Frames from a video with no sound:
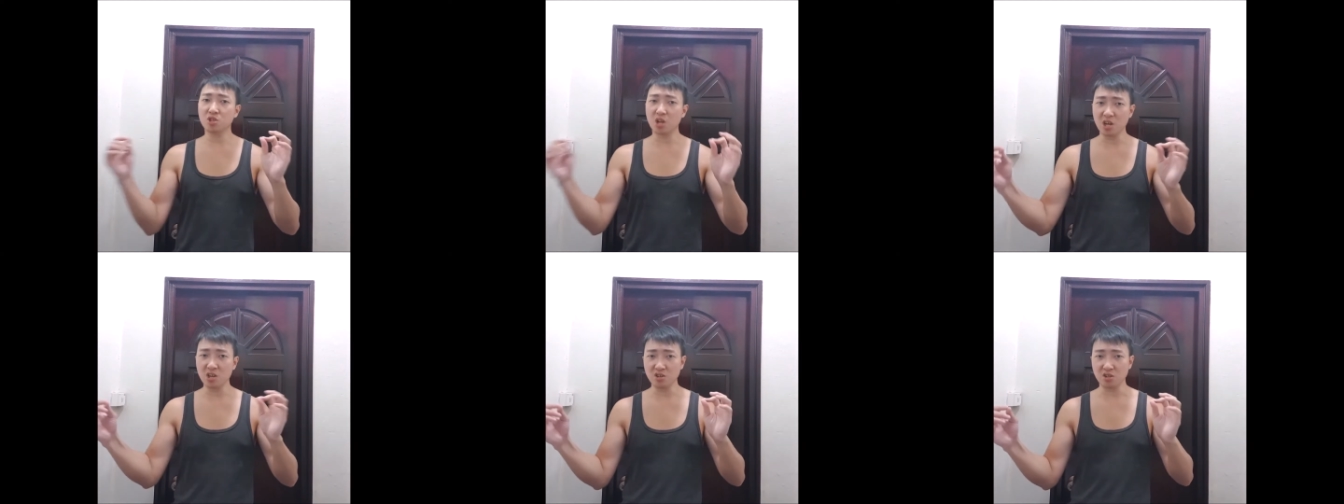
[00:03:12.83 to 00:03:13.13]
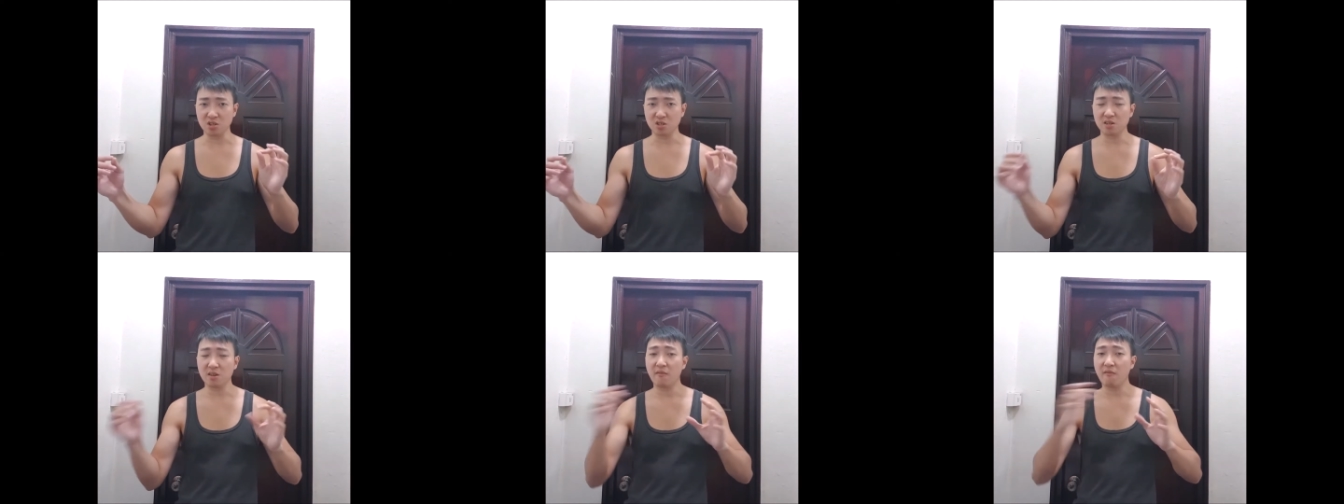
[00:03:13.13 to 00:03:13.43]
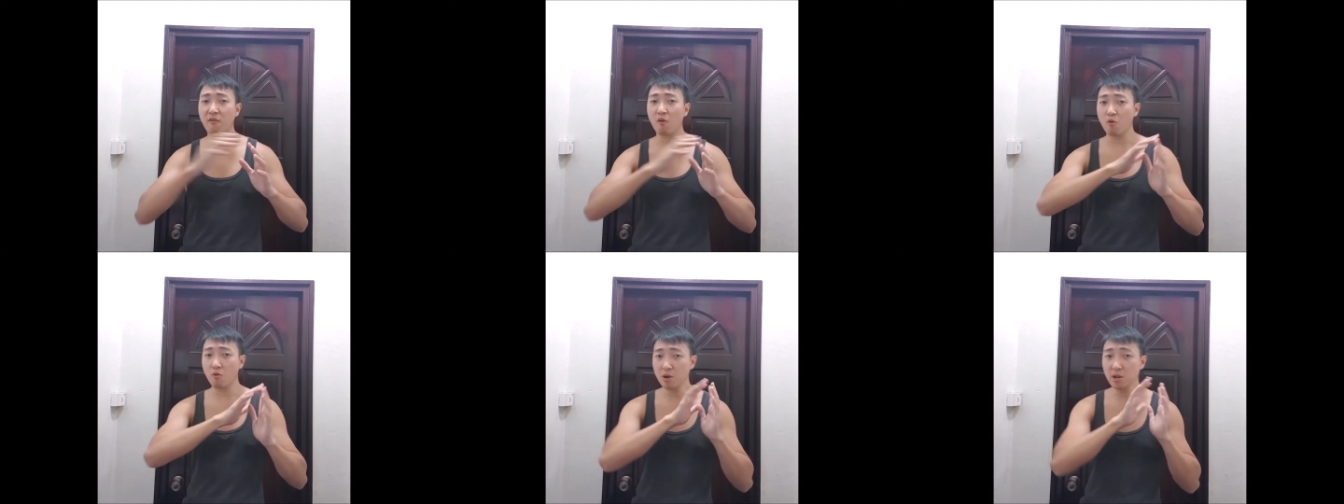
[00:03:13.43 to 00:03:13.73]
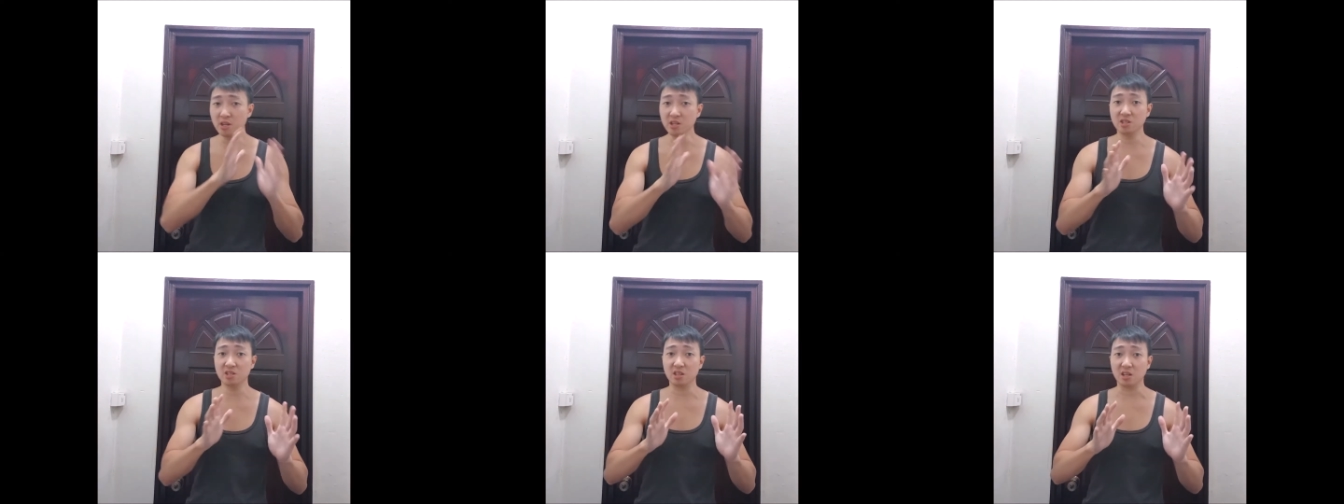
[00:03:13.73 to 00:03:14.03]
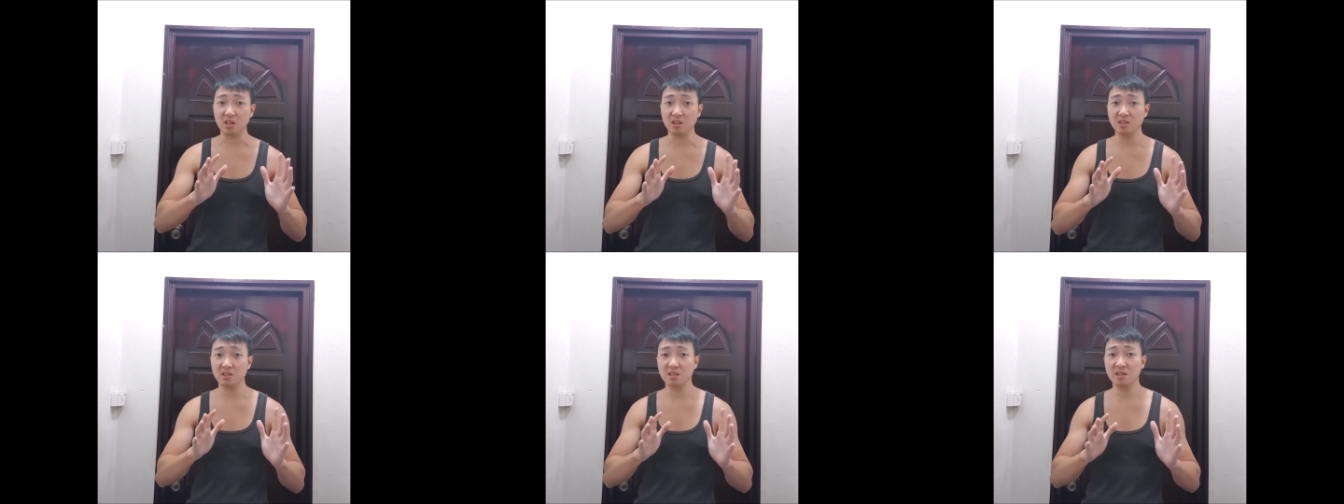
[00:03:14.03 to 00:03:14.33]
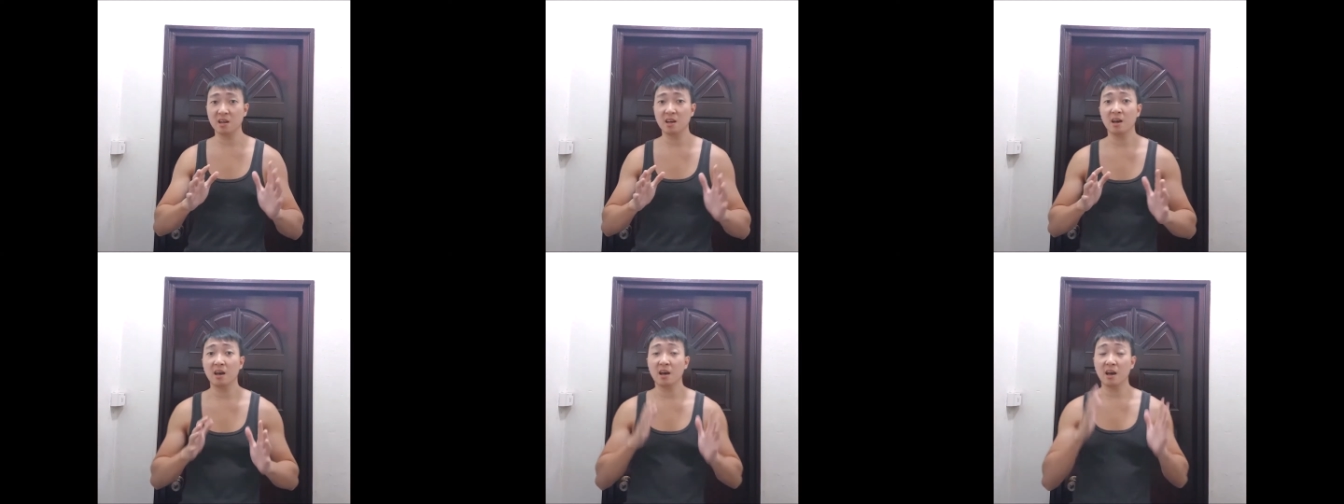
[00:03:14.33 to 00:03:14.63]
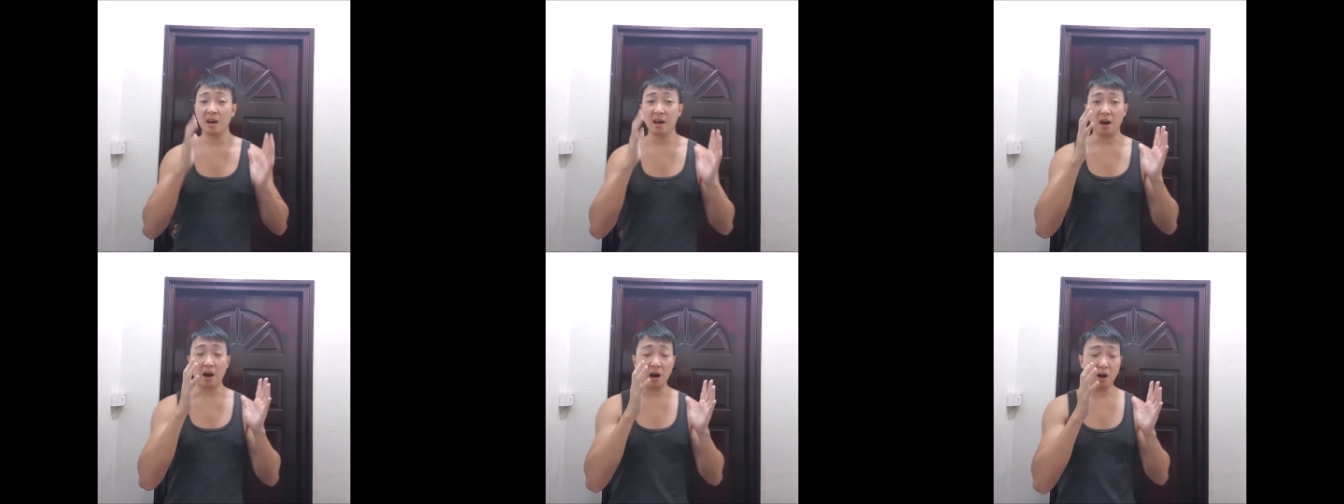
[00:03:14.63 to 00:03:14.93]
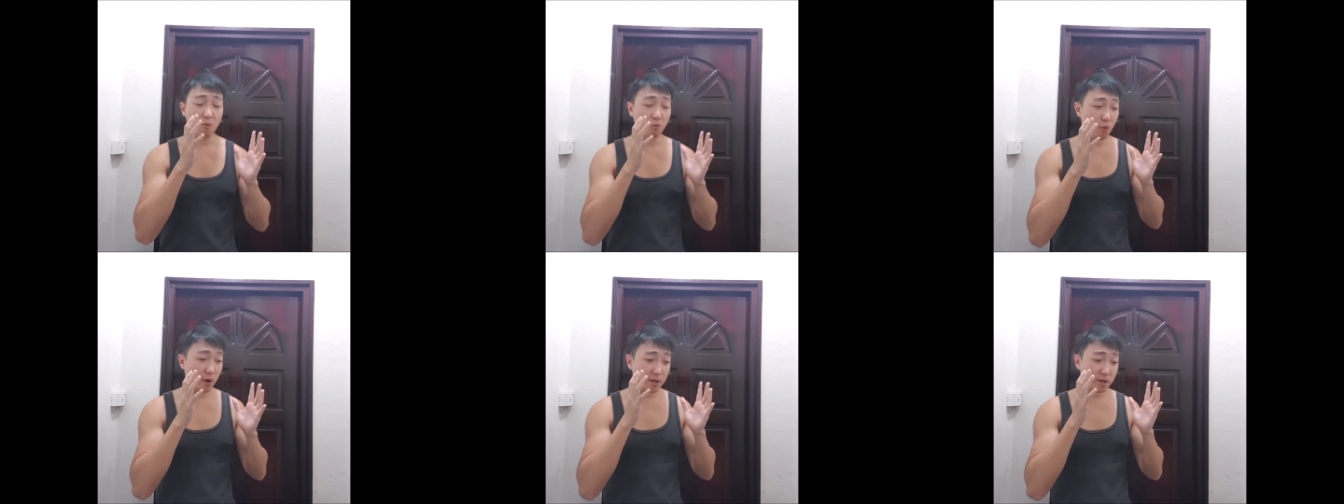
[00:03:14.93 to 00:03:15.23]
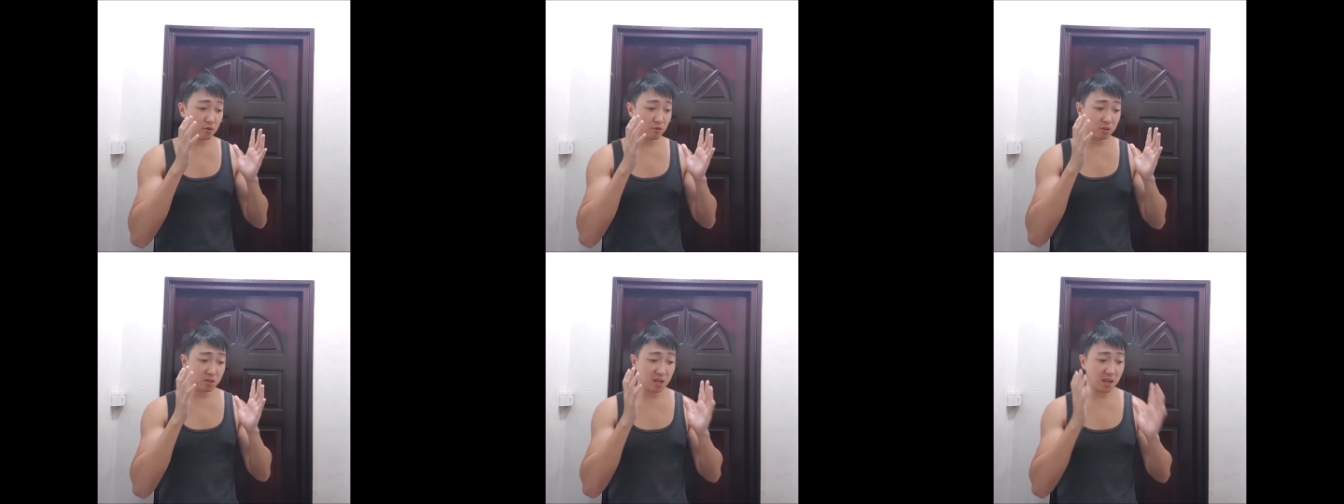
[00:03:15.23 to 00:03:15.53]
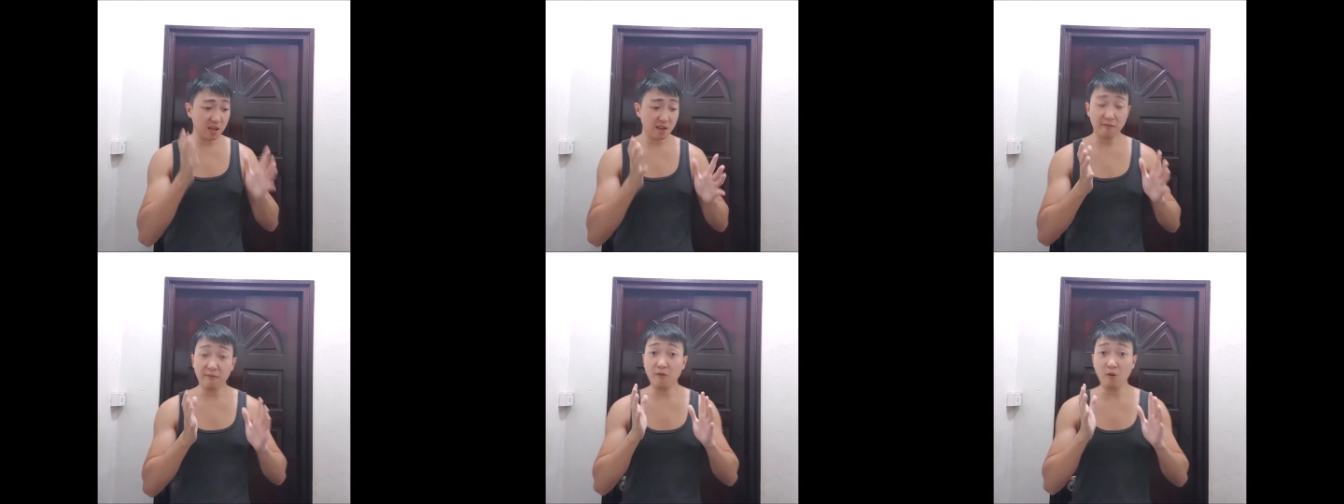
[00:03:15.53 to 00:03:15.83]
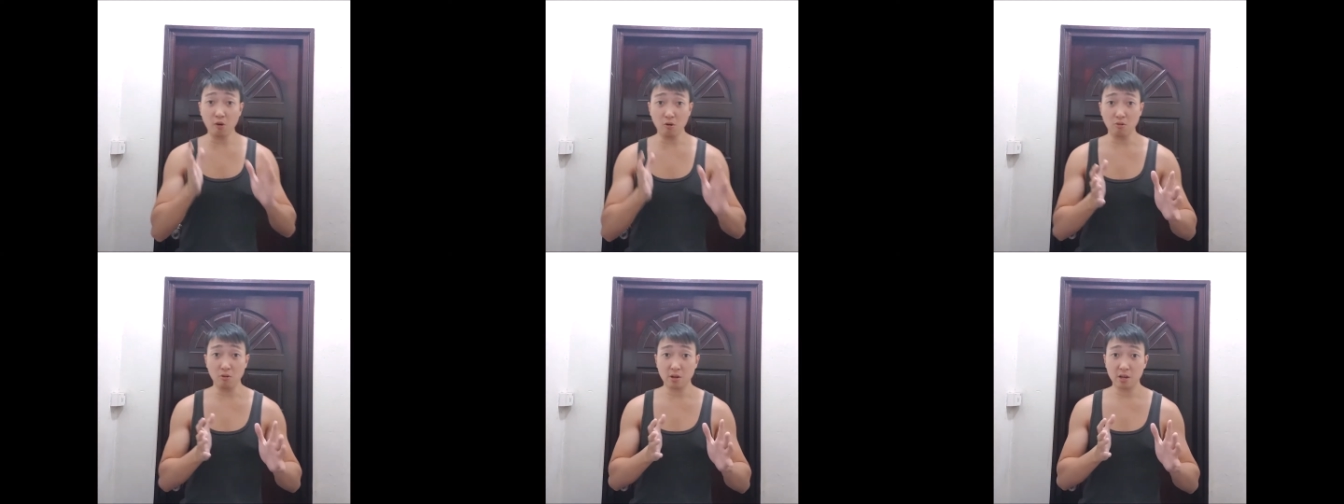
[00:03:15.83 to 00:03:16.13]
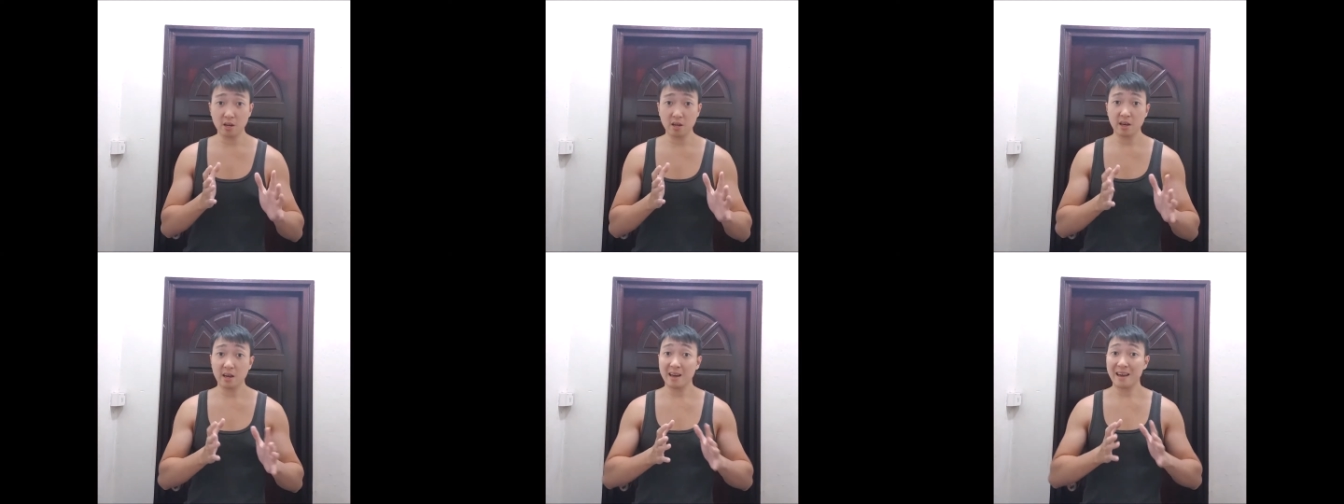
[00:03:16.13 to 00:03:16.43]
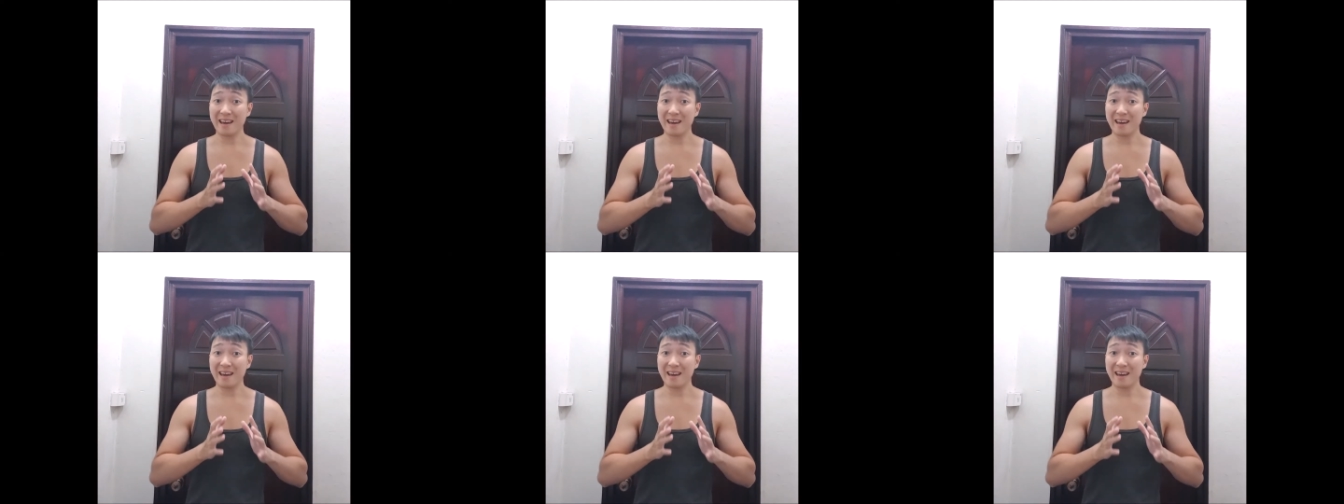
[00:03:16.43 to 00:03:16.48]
changes. For instance, when you take food,